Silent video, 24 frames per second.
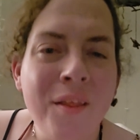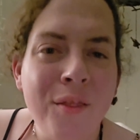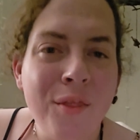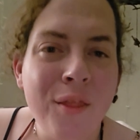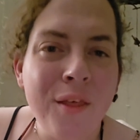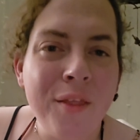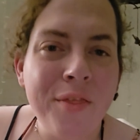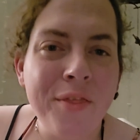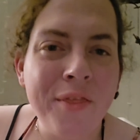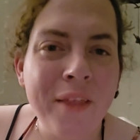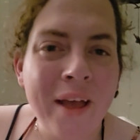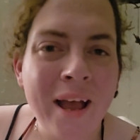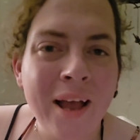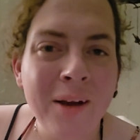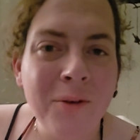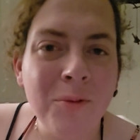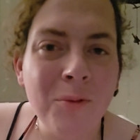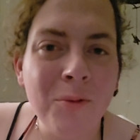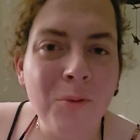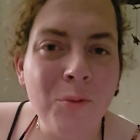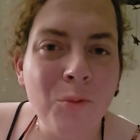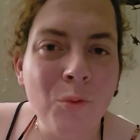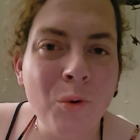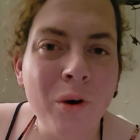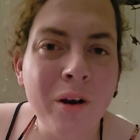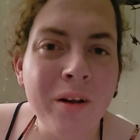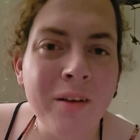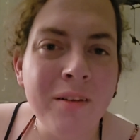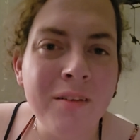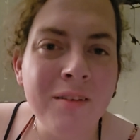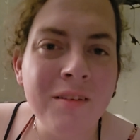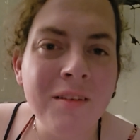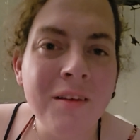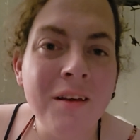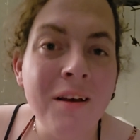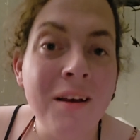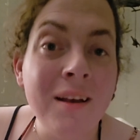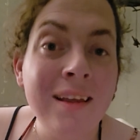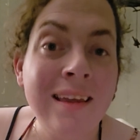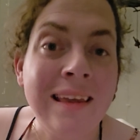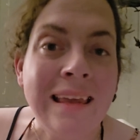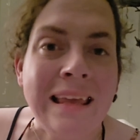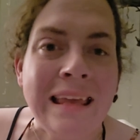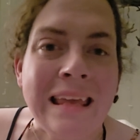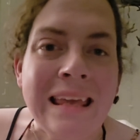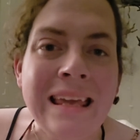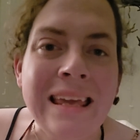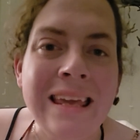that that was a
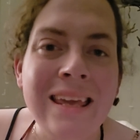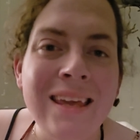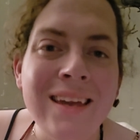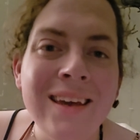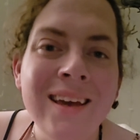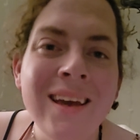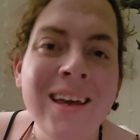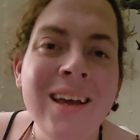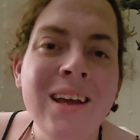key